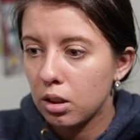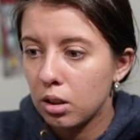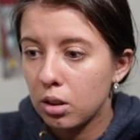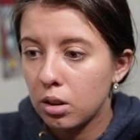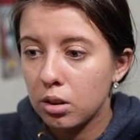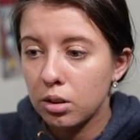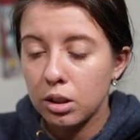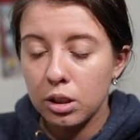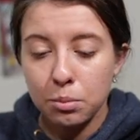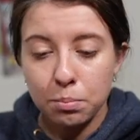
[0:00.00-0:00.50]

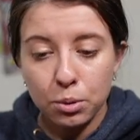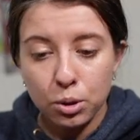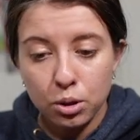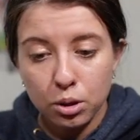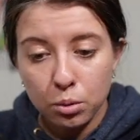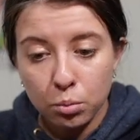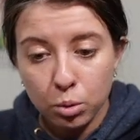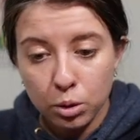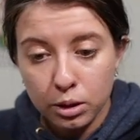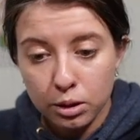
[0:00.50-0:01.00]
This person
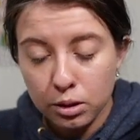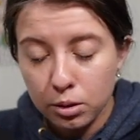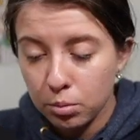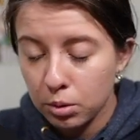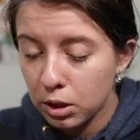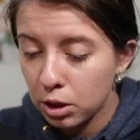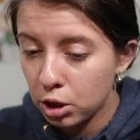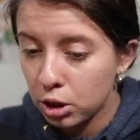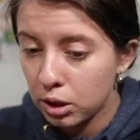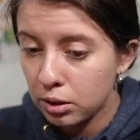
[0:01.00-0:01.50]
works at
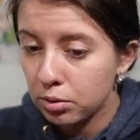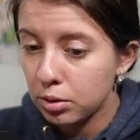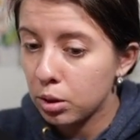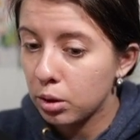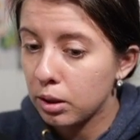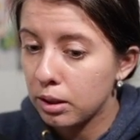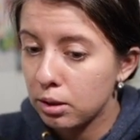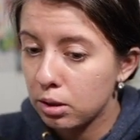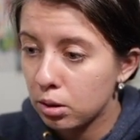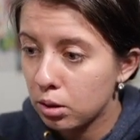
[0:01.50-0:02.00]
Redshift. Okay,
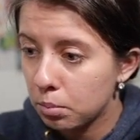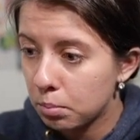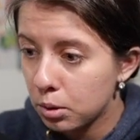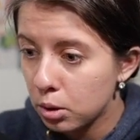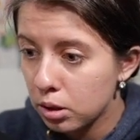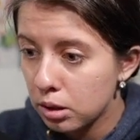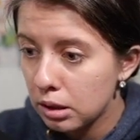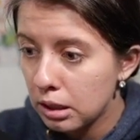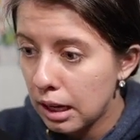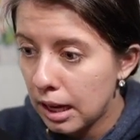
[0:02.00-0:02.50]
so the
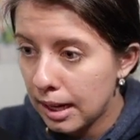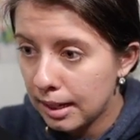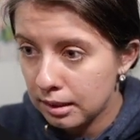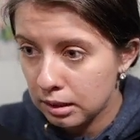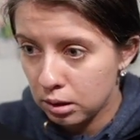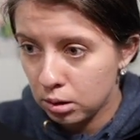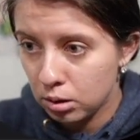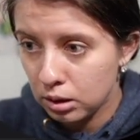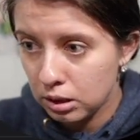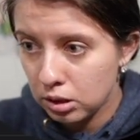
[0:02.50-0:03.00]
person
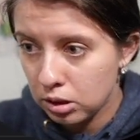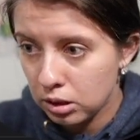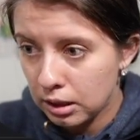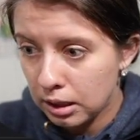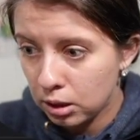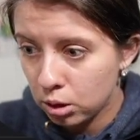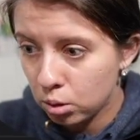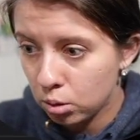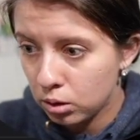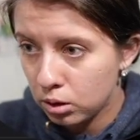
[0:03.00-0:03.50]
answering is an
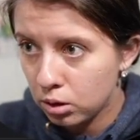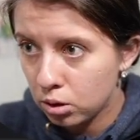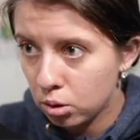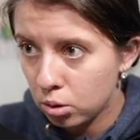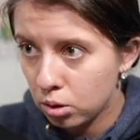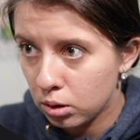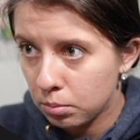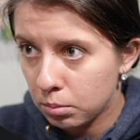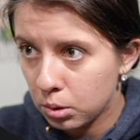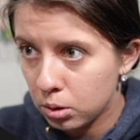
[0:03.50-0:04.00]
actual industry
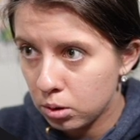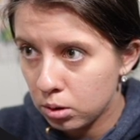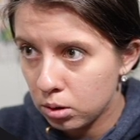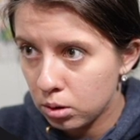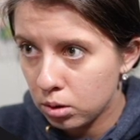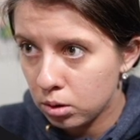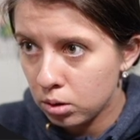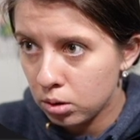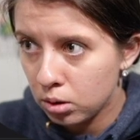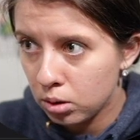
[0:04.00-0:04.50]

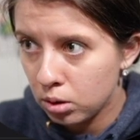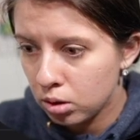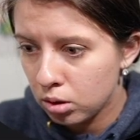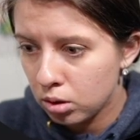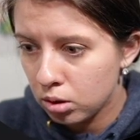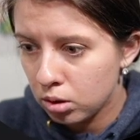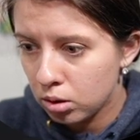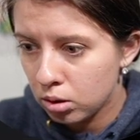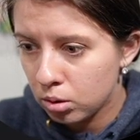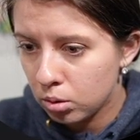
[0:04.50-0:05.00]
person,
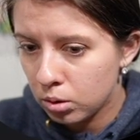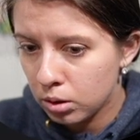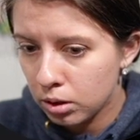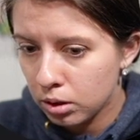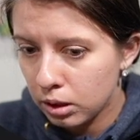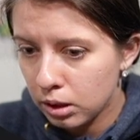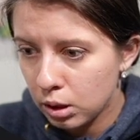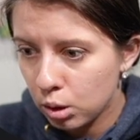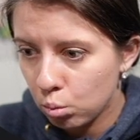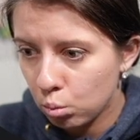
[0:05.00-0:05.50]
or at
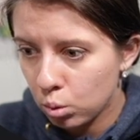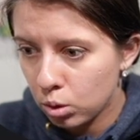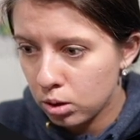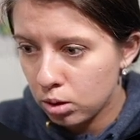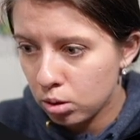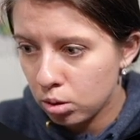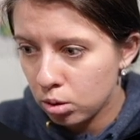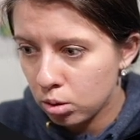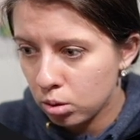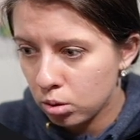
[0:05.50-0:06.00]
least
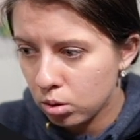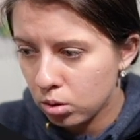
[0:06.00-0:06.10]
was.